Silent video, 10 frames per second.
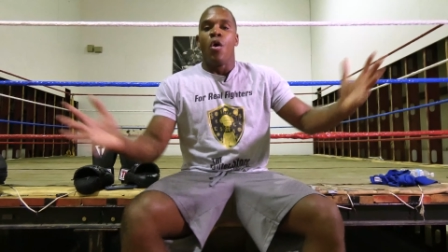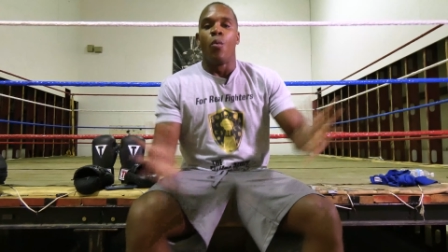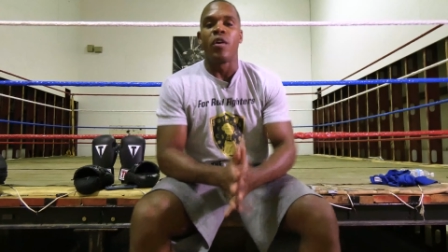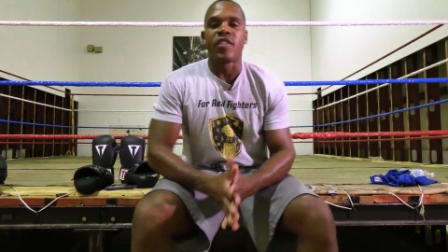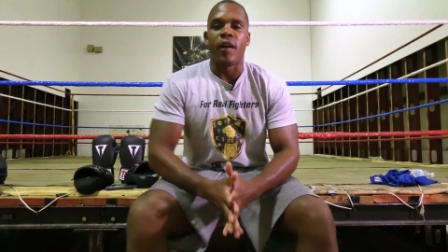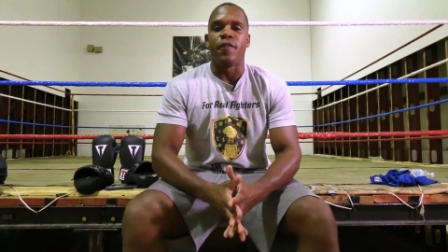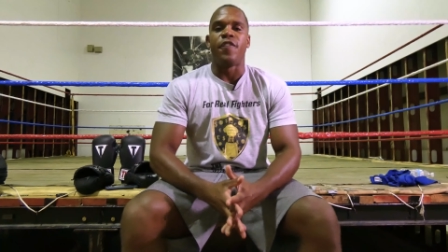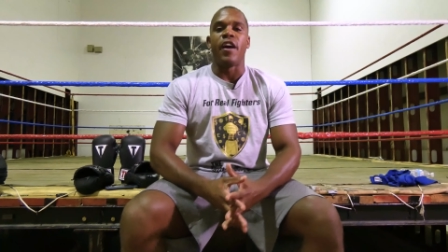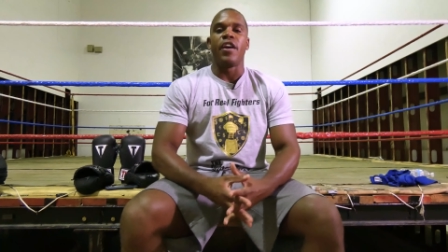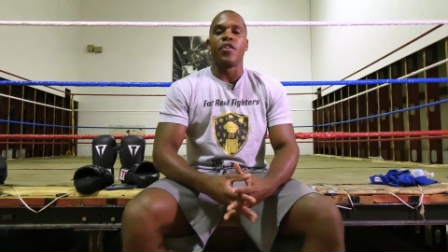What's up,
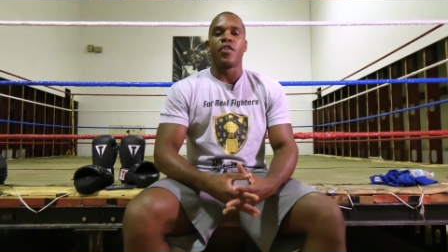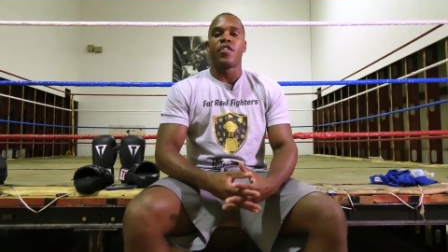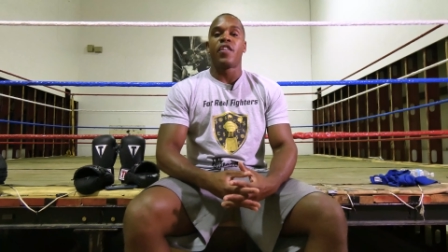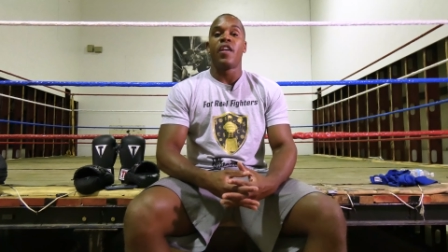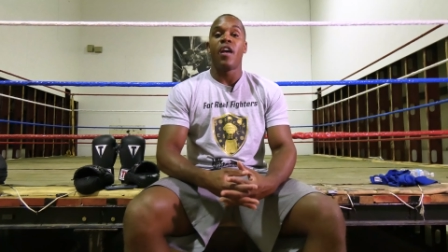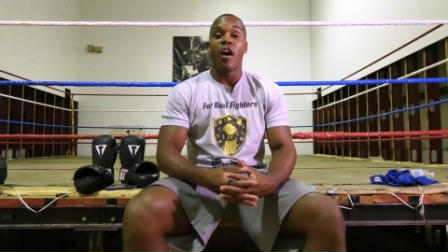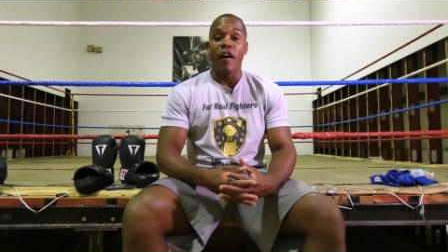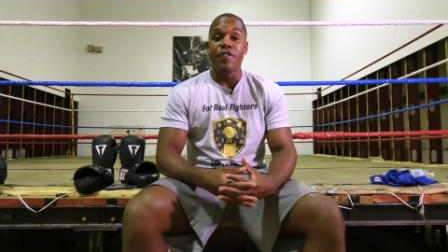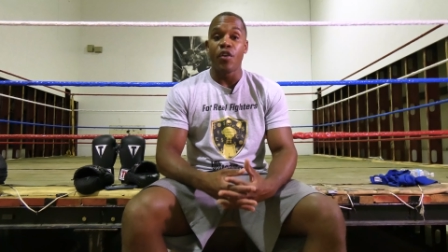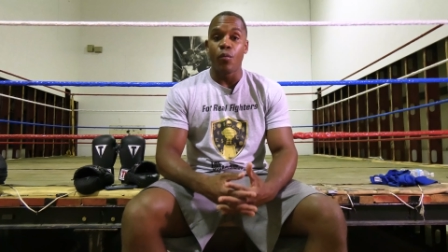fighters
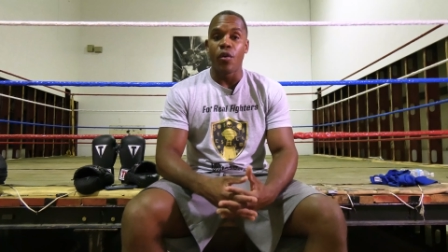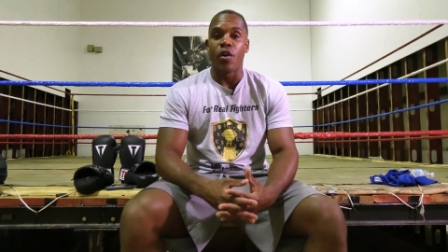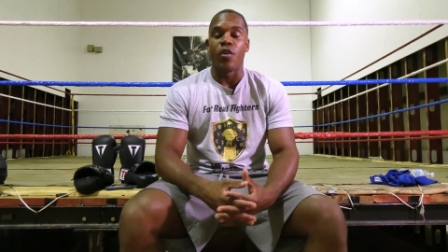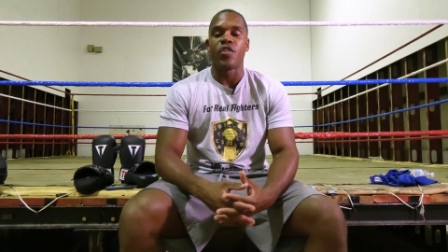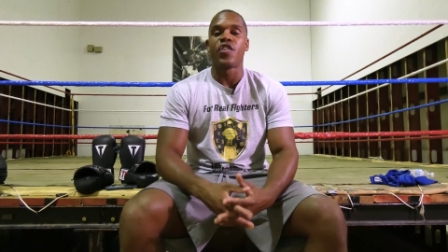of the world?